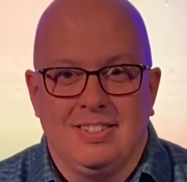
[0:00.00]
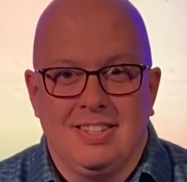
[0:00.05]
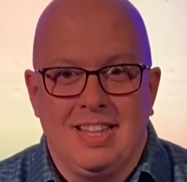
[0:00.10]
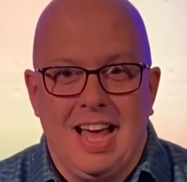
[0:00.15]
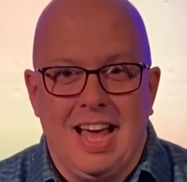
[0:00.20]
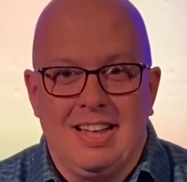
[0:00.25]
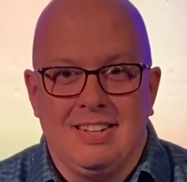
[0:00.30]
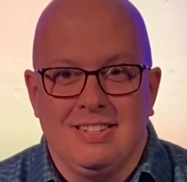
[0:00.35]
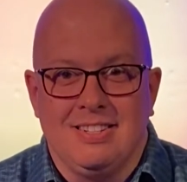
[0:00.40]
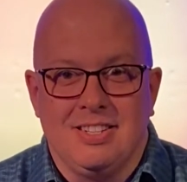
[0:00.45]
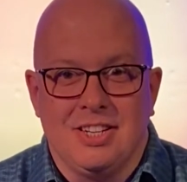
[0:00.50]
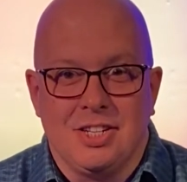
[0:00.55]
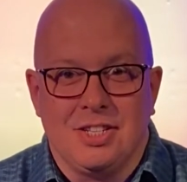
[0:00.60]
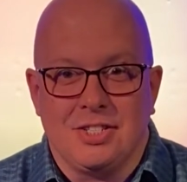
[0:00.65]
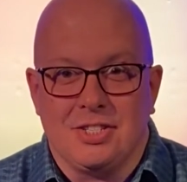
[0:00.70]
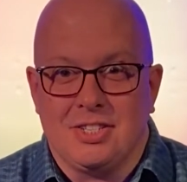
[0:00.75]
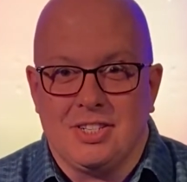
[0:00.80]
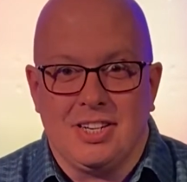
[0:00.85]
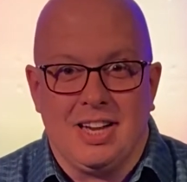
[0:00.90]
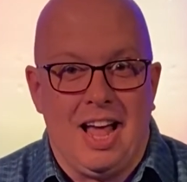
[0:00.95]
That
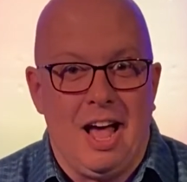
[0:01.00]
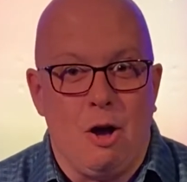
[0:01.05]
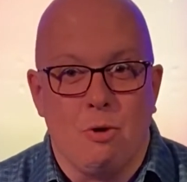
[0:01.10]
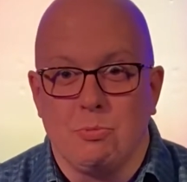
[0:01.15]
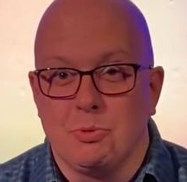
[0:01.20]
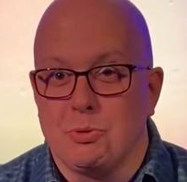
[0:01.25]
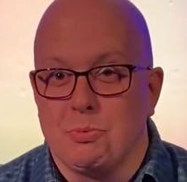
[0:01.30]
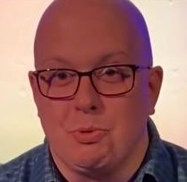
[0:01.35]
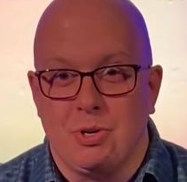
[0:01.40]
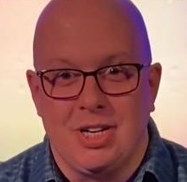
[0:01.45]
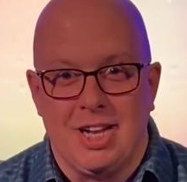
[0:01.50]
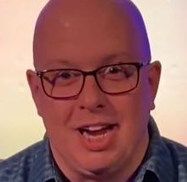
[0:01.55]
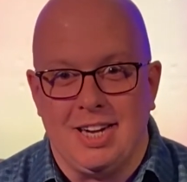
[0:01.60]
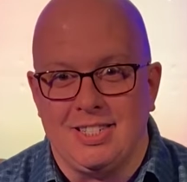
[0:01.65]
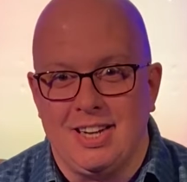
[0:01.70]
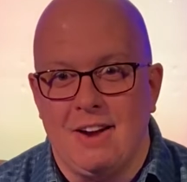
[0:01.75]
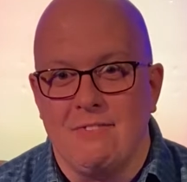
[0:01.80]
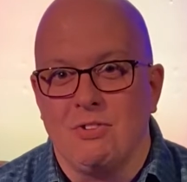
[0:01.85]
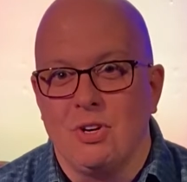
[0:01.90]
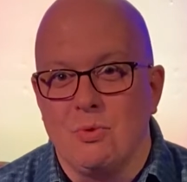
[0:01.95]
just helps
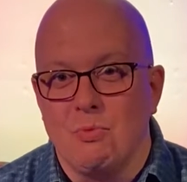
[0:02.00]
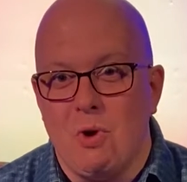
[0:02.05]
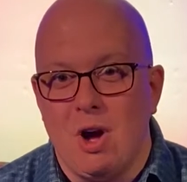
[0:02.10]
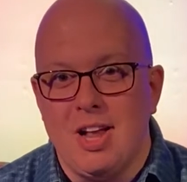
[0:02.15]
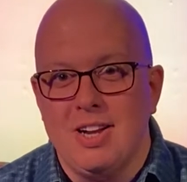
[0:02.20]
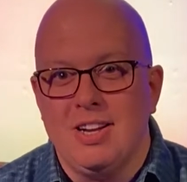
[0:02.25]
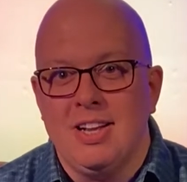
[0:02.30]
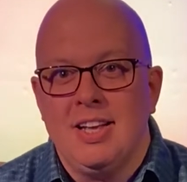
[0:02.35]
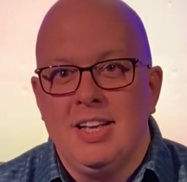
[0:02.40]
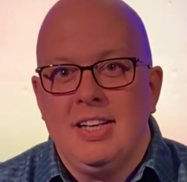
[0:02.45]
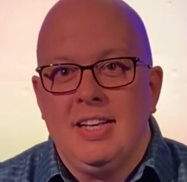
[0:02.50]
protect everyone.